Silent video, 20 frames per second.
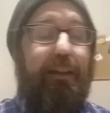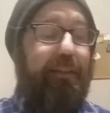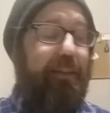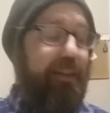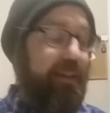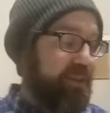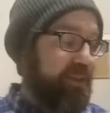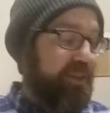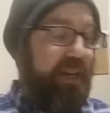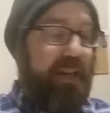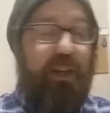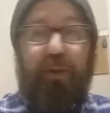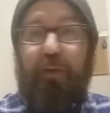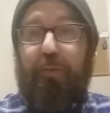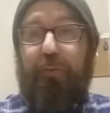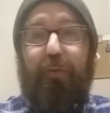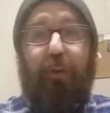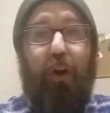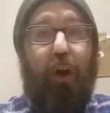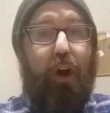Let's say
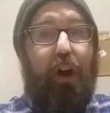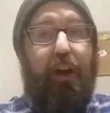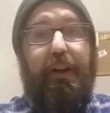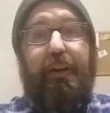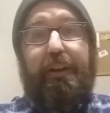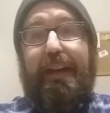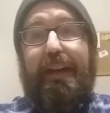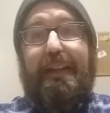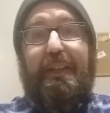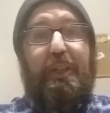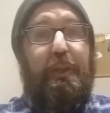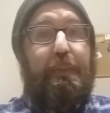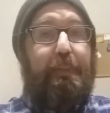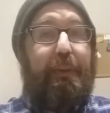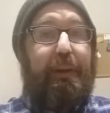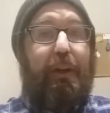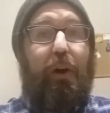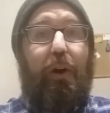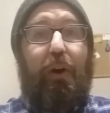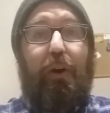you've gone and
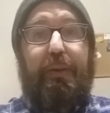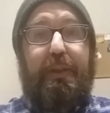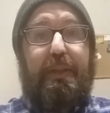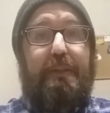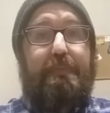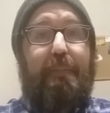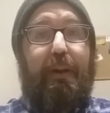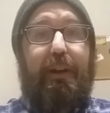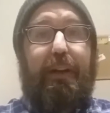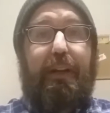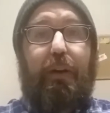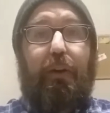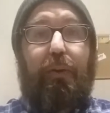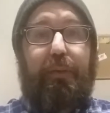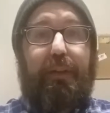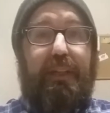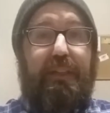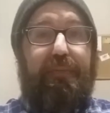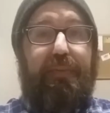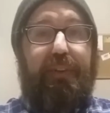spent all this money
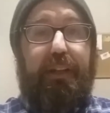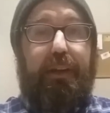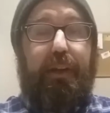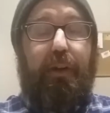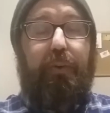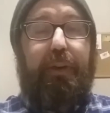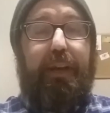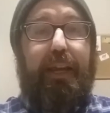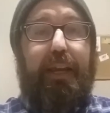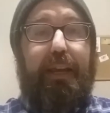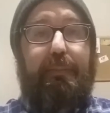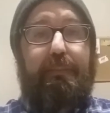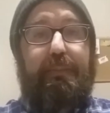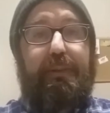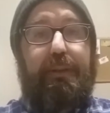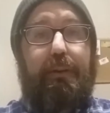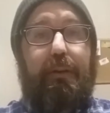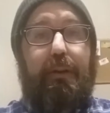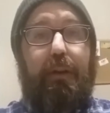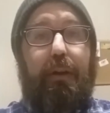on these video
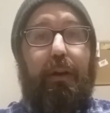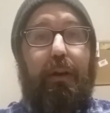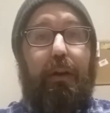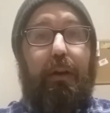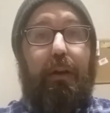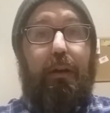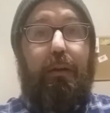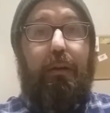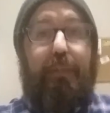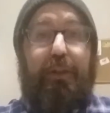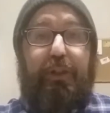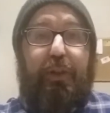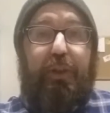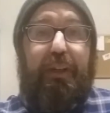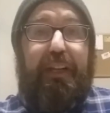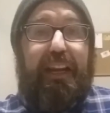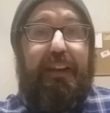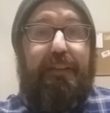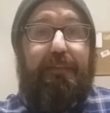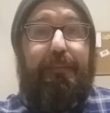games, but you
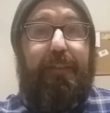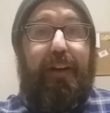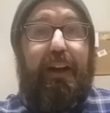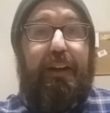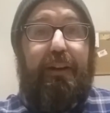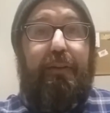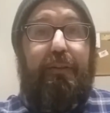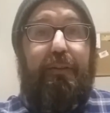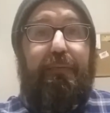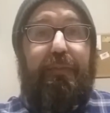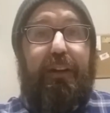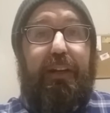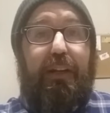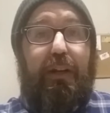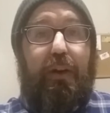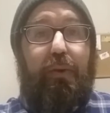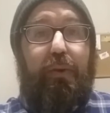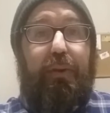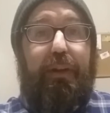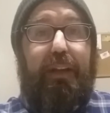can't find a
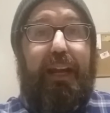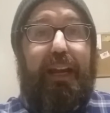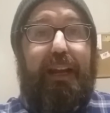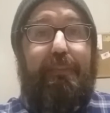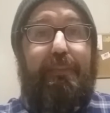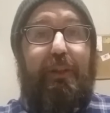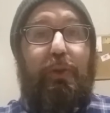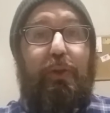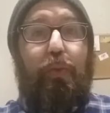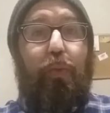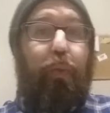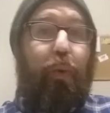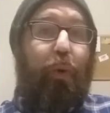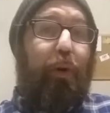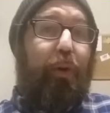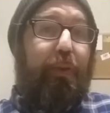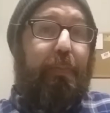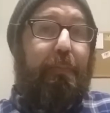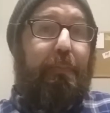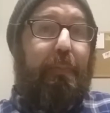video game that's
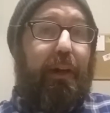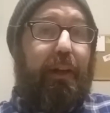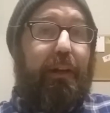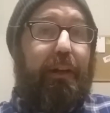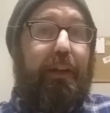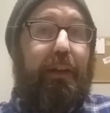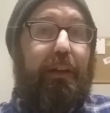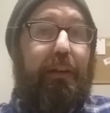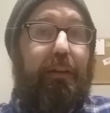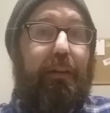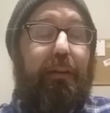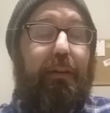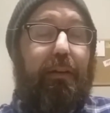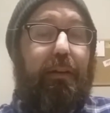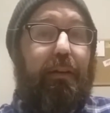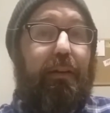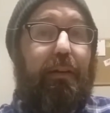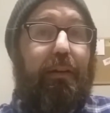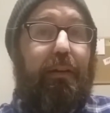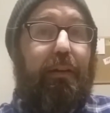worth money
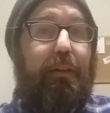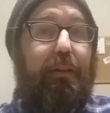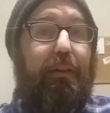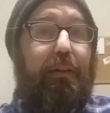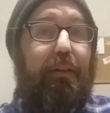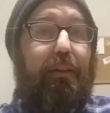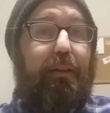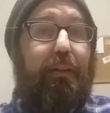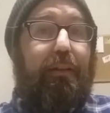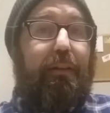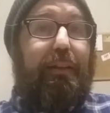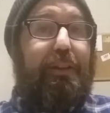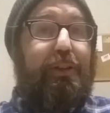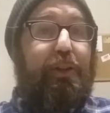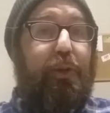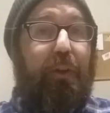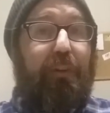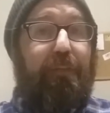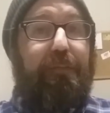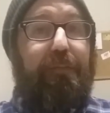
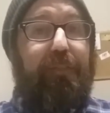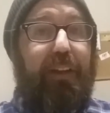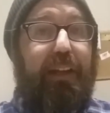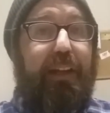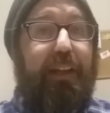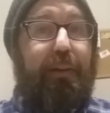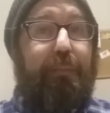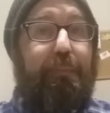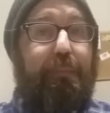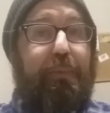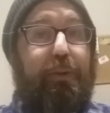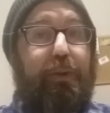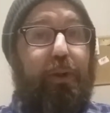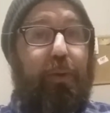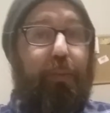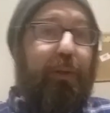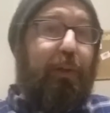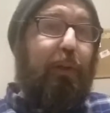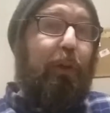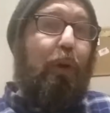that you can flip
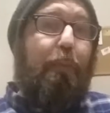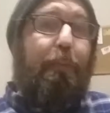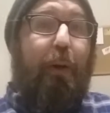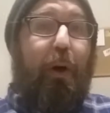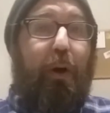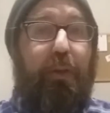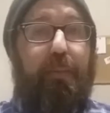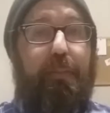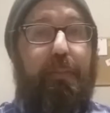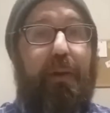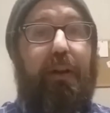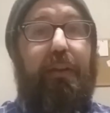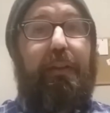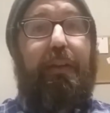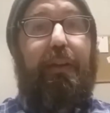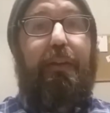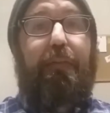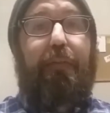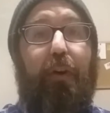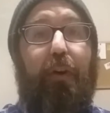to recoup all the money
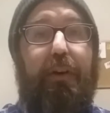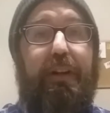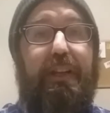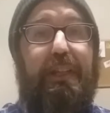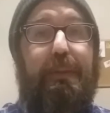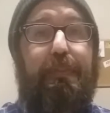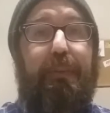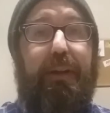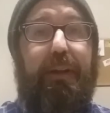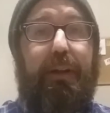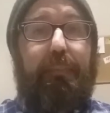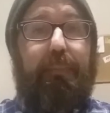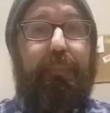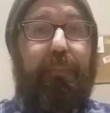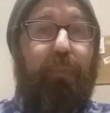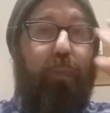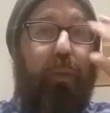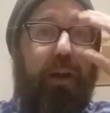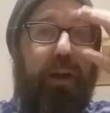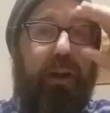that already spent.
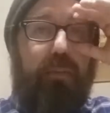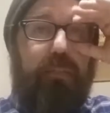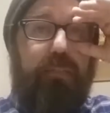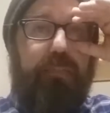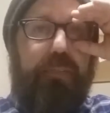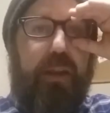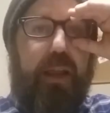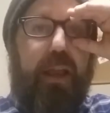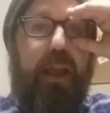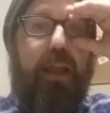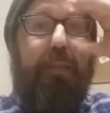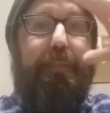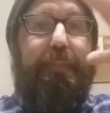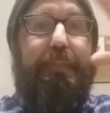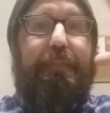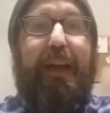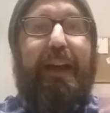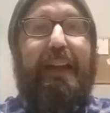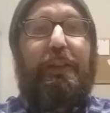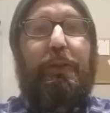Well,
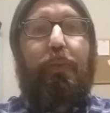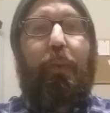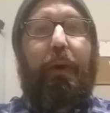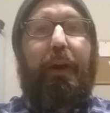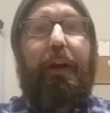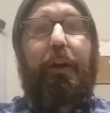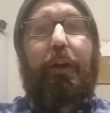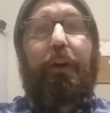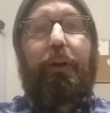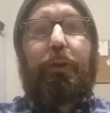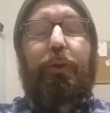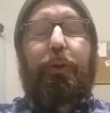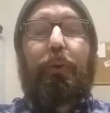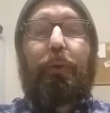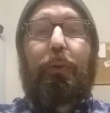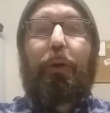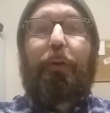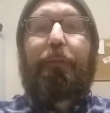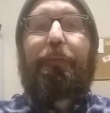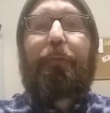that's where
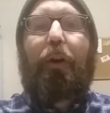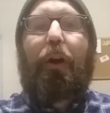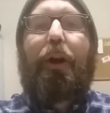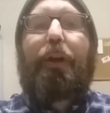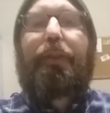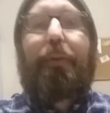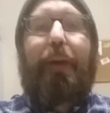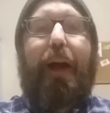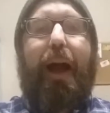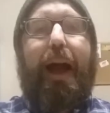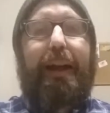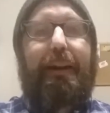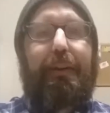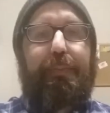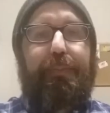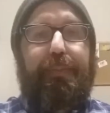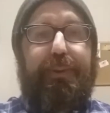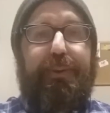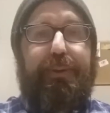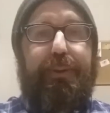you look for other
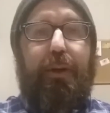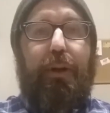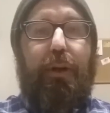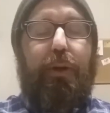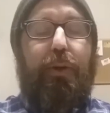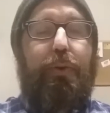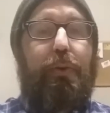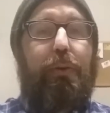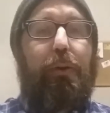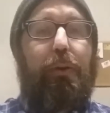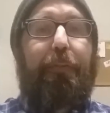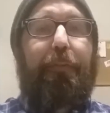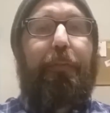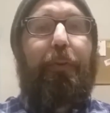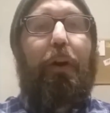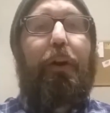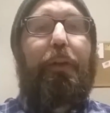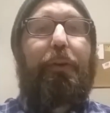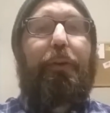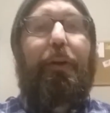items. You look
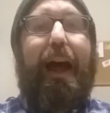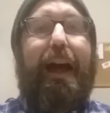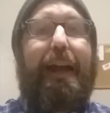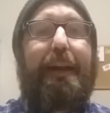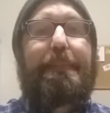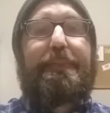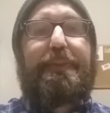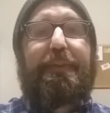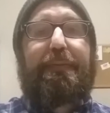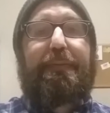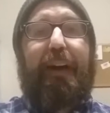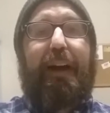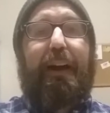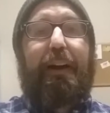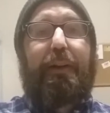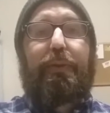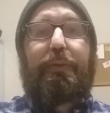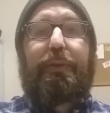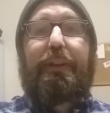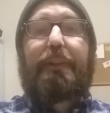for other items of
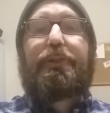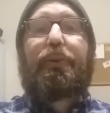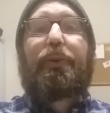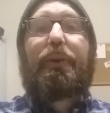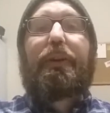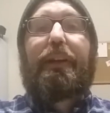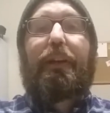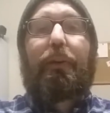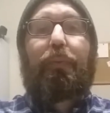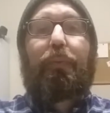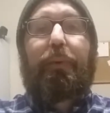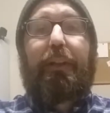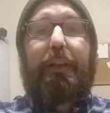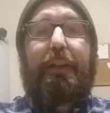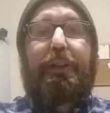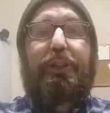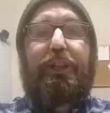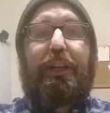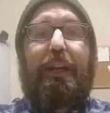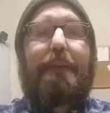value that you can get
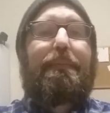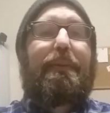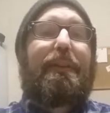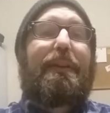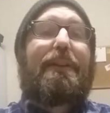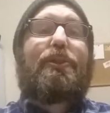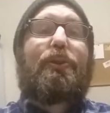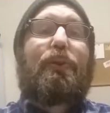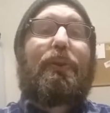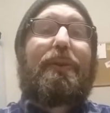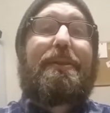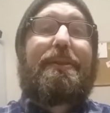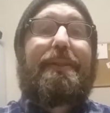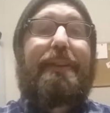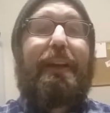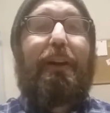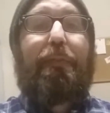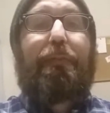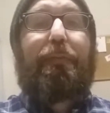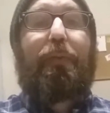really cheap, but that you can
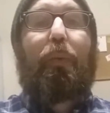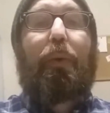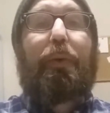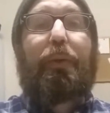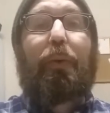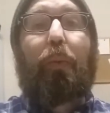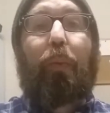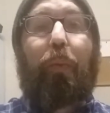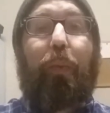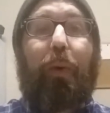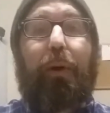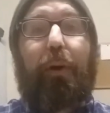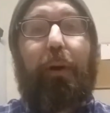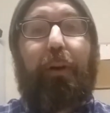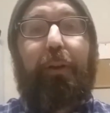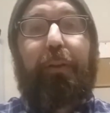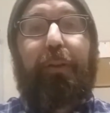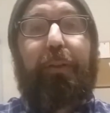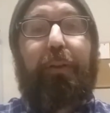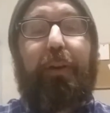sell for what they're
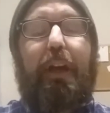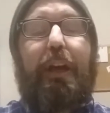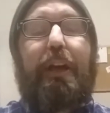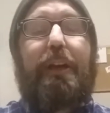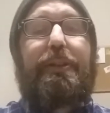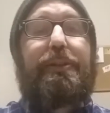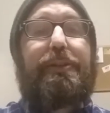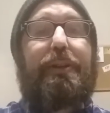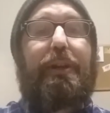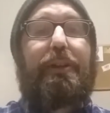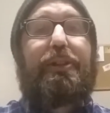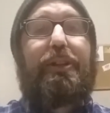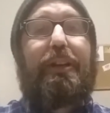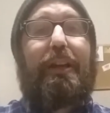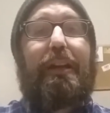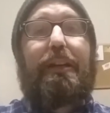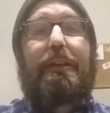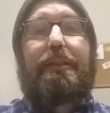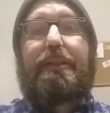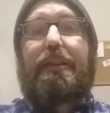worth, such
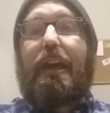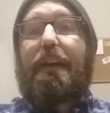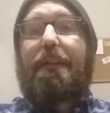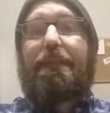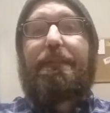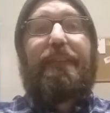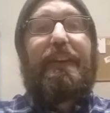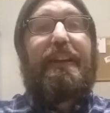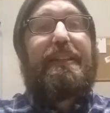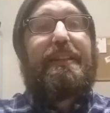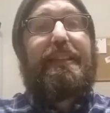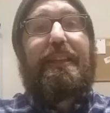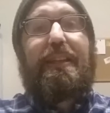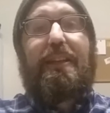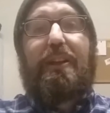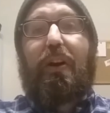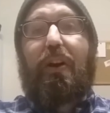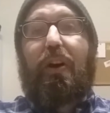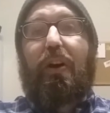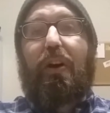as
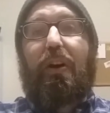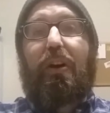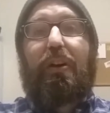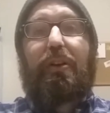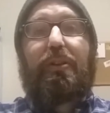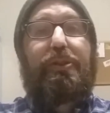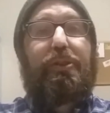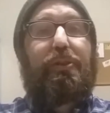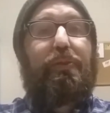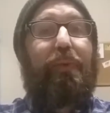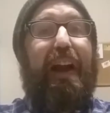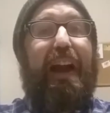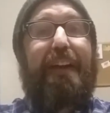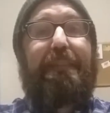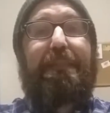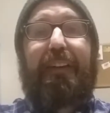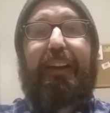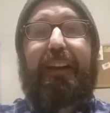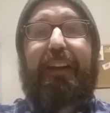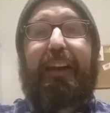VCRs,
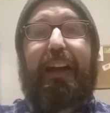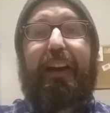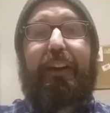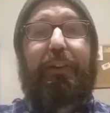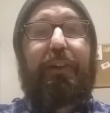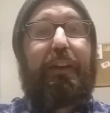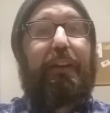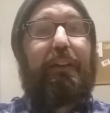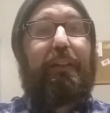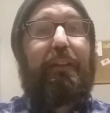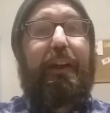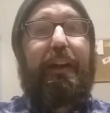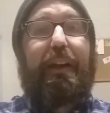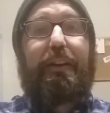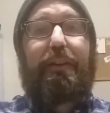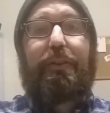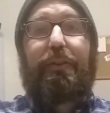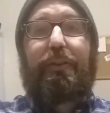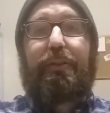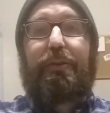graphing
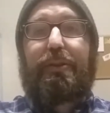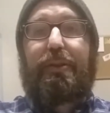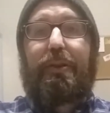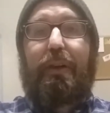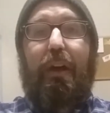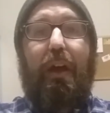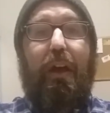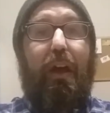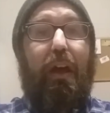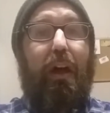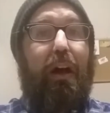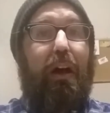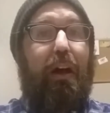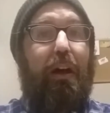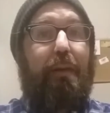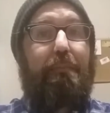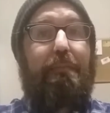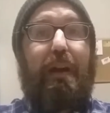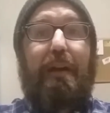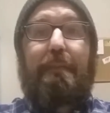calculators,
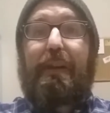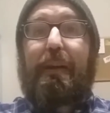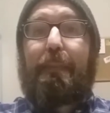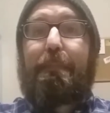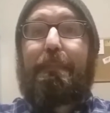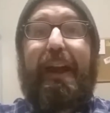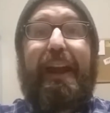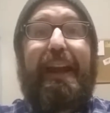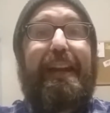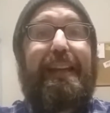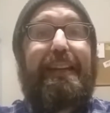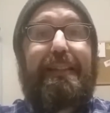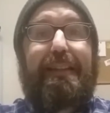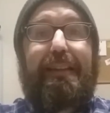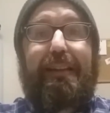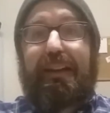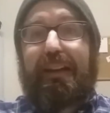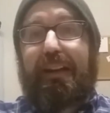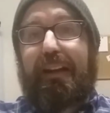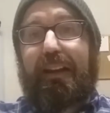um, maybe a
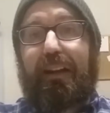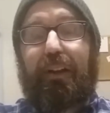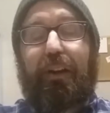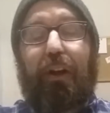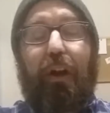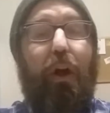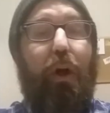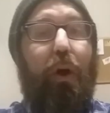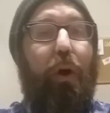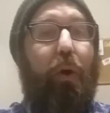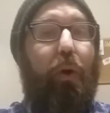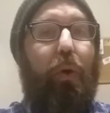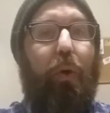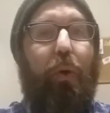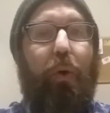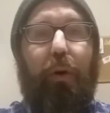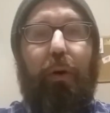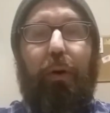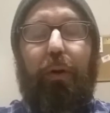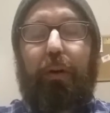painting,
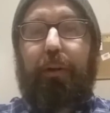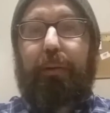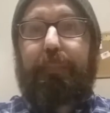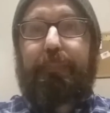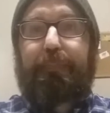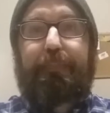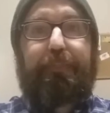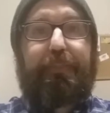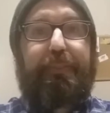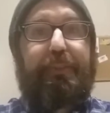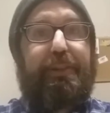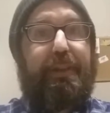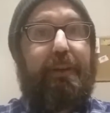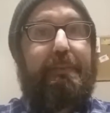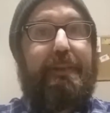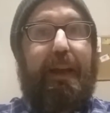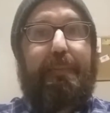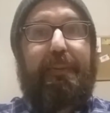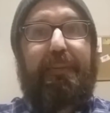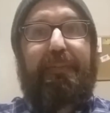or
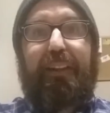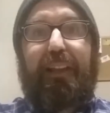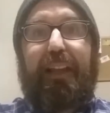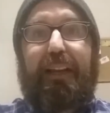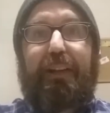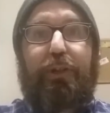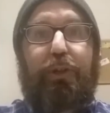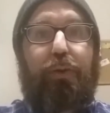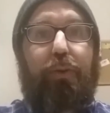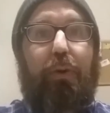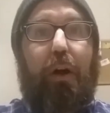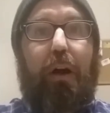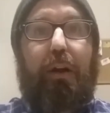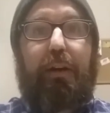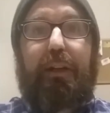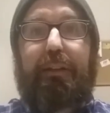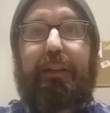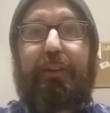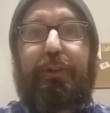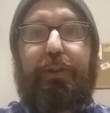some type of
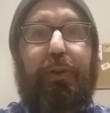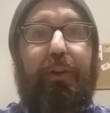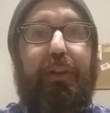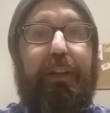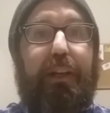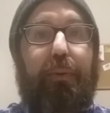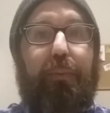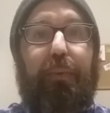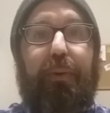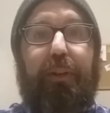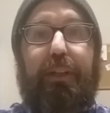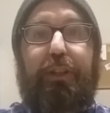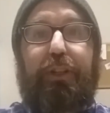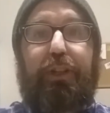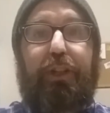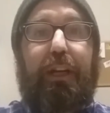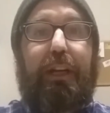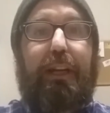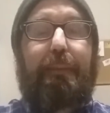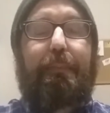electronic that you can get really
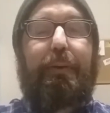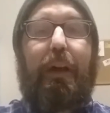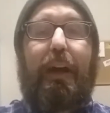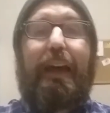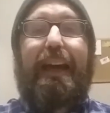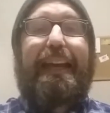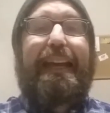cheap.